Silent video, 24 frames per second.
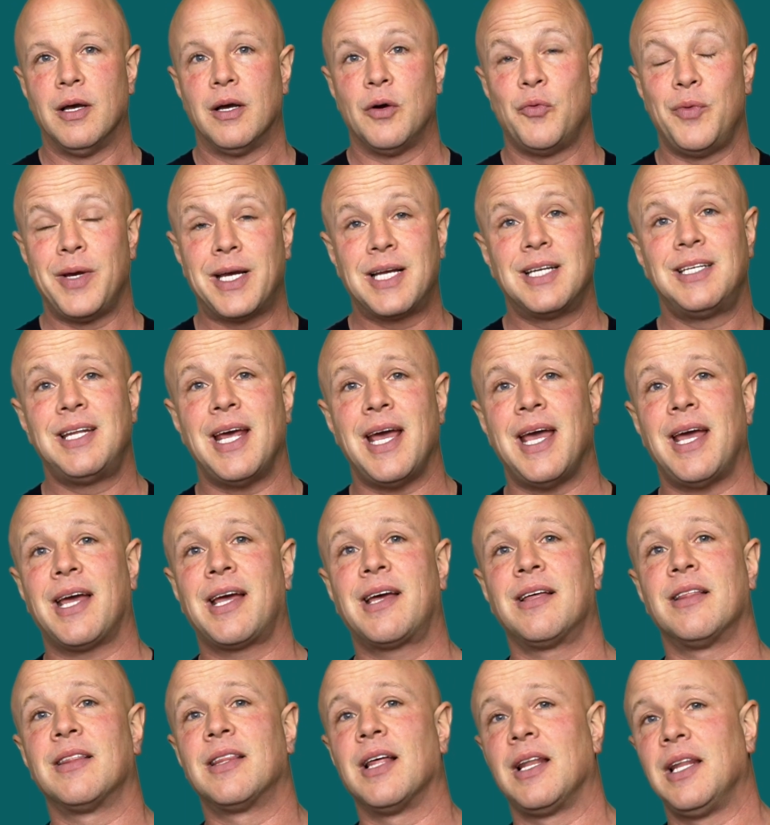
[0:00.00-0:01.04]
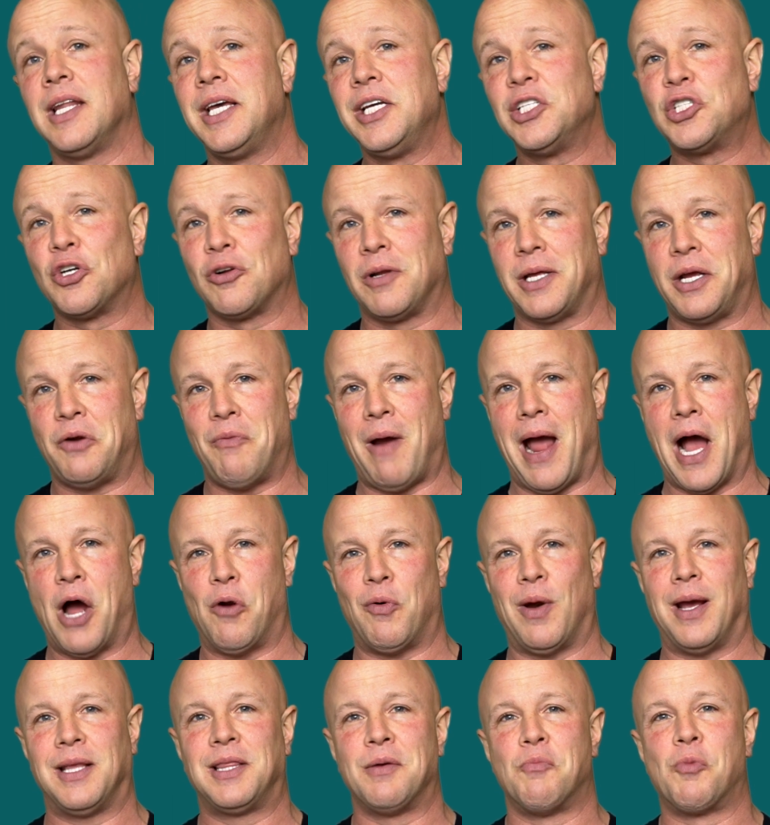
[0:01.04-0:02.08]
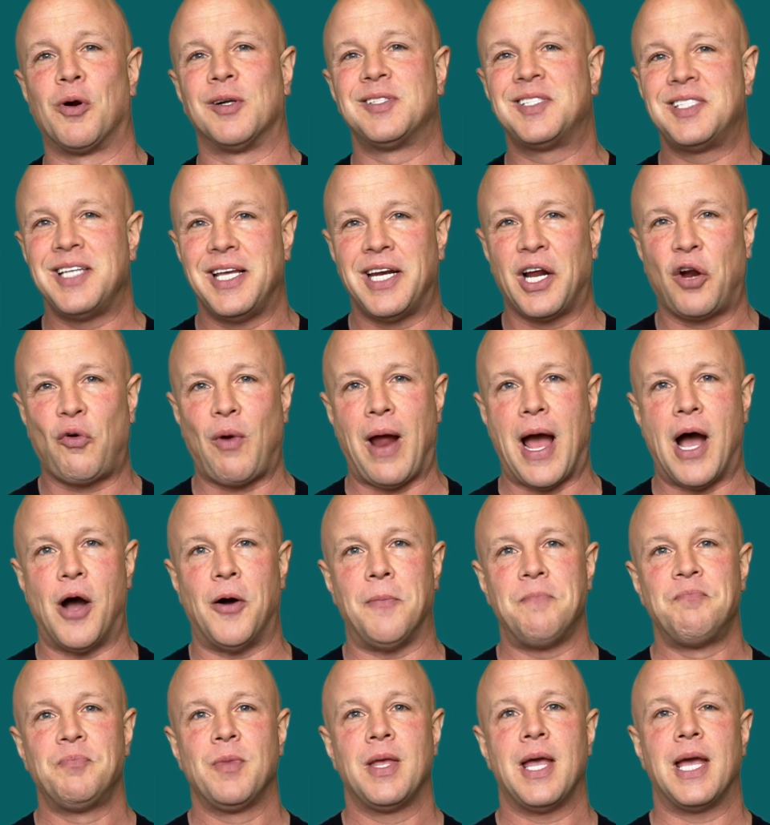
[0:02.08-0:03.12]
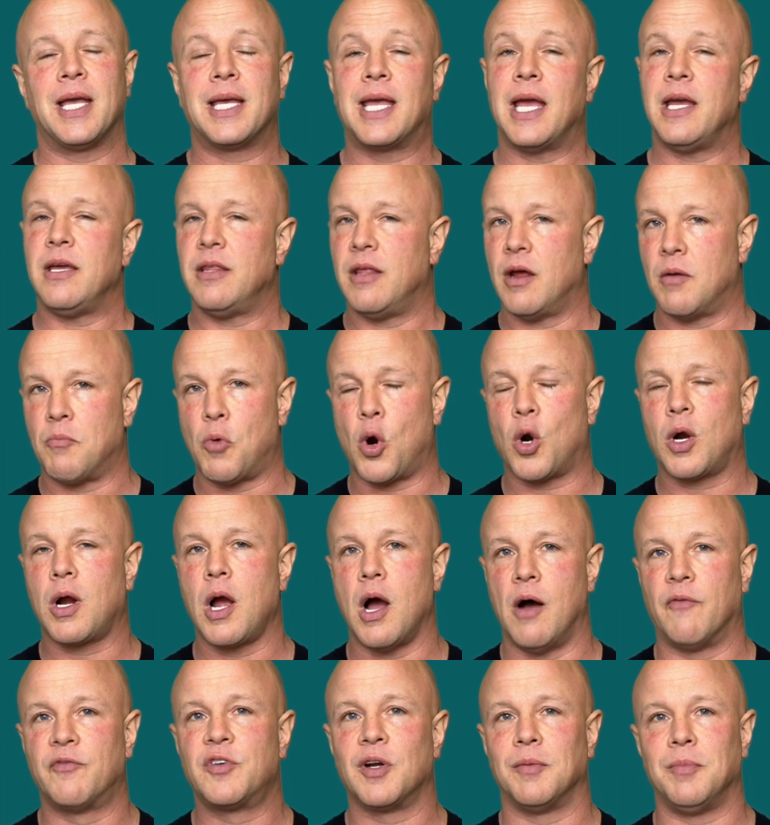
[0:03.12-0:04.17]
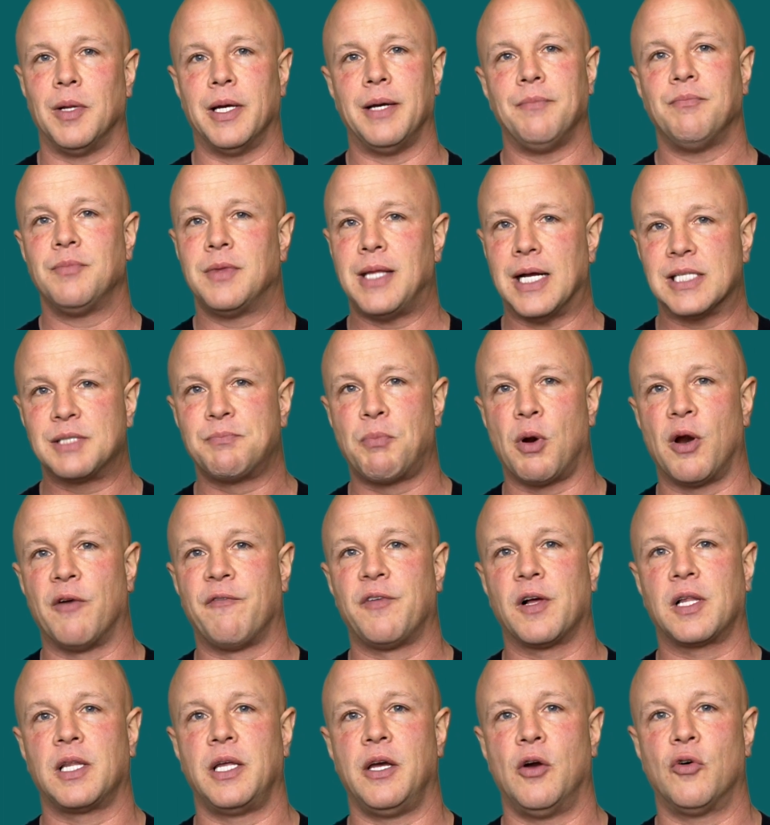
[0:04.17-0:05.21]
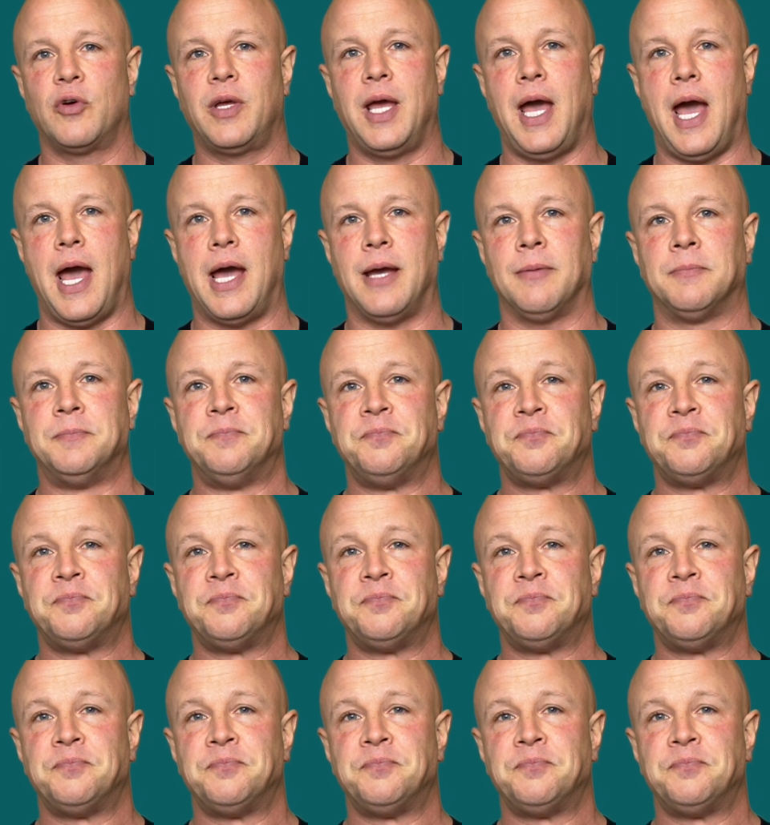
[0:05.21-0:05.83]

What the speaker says: We could take the leisurely route, right? The more scenic route, and get you there more comfortably. That's perfectly okay.